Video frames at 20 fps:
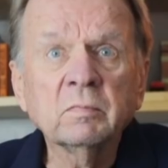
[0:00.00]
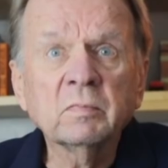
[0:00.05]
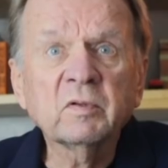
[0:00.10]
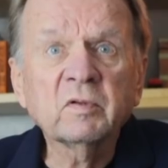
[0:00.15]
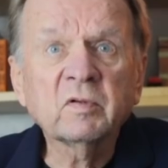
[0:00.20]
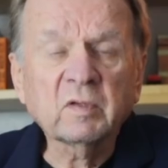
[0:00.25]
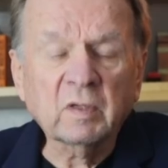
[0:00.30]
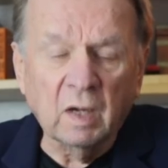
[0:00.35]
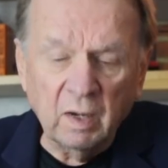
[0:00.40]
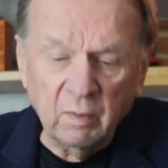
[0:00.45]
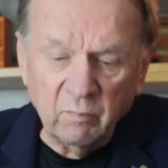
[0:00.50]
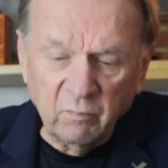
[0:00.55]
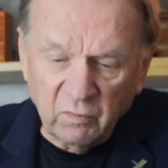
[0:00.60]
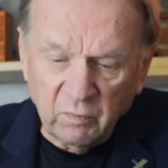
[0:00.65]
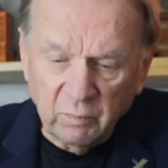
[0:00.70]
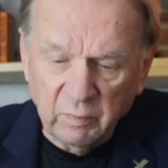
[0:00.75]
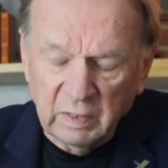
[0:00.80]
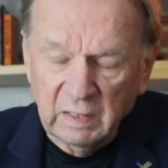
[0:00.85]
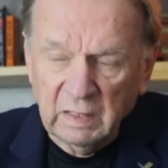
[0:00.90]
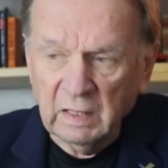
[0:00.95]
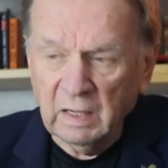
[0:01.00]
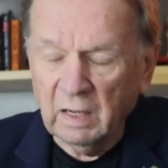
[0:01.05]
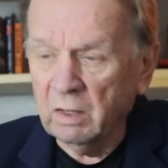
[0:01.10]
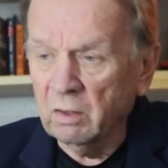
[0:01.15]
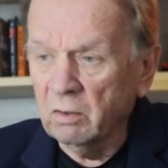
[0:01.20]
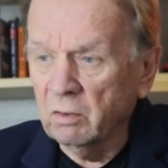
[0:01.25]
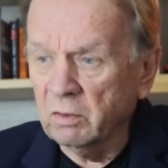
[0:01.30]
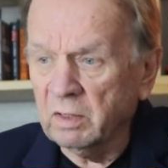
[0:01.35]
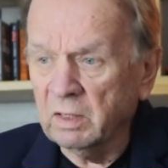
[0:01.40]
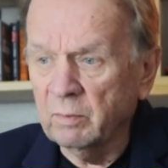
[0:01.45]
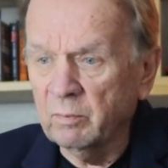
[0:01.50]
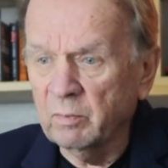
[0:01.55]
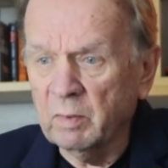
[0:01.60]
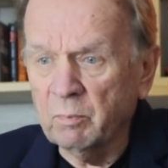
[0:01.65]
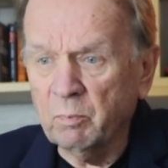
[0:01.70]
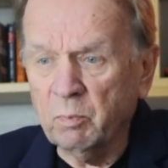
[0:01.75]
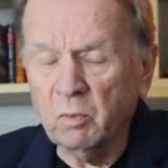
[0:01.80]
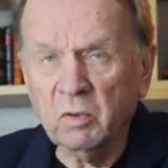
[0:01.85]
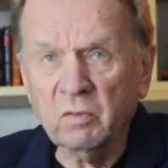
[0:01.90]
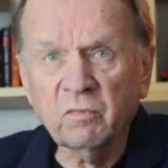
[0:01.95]
It's time for me. I looked at
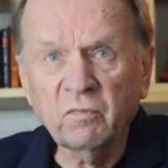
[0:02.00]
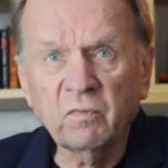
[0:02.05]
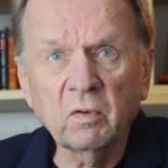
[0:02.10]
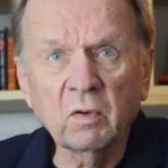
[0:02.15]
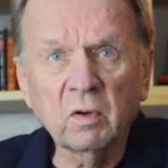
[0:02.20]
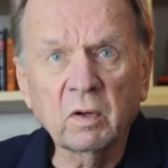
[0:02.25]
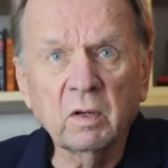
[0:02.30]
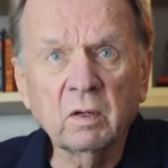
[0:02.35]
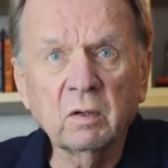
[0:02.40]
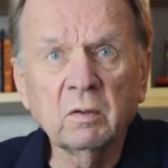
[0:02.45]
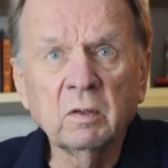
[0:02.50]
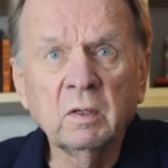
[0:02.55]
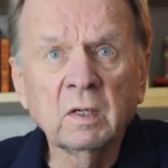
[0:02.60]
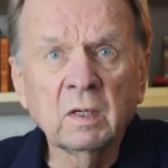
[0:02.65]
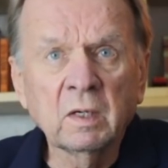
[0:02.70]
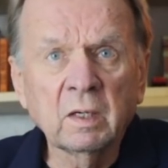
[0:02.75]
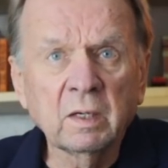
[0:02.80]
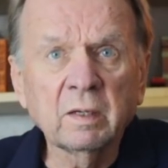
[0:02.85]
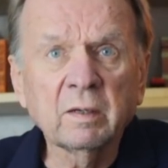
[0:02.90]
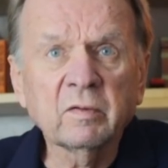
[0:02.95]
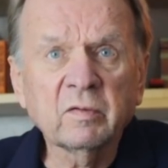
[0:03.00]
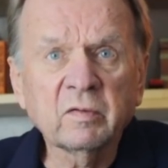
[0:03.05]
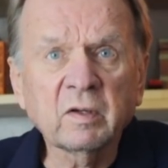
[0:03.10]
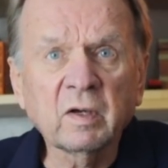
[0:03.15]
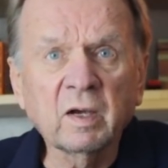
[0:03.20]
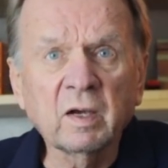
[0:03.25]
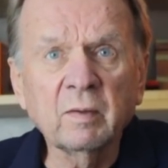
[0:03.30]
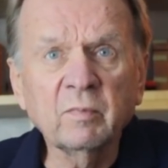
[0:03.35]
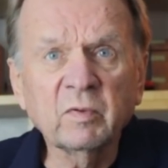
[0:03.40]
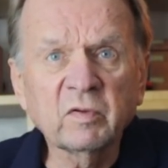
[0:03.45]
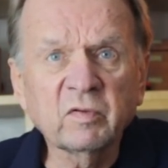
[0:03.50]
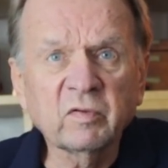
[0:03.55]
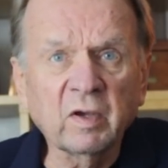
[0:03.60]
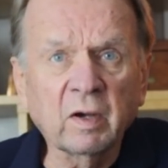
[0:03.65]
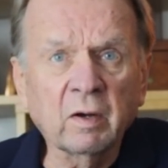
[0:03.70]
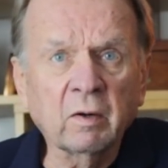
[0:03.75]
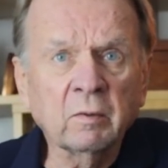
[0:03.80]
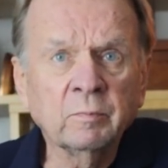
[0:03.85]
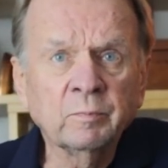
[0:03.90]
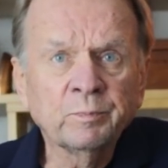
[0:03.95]
my portfolio, and it's time to
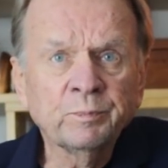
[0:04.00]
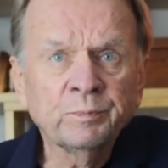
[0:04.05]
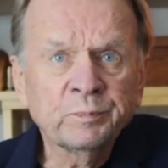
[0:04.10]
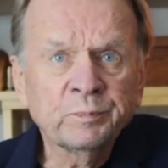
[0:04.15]
sell.